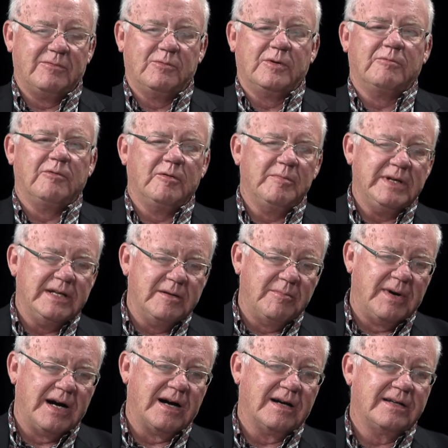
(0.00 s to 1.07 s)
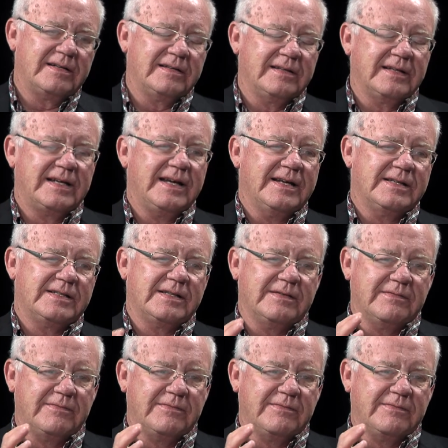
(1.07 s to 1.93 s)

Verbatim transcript: Wood will be debarked. In the case of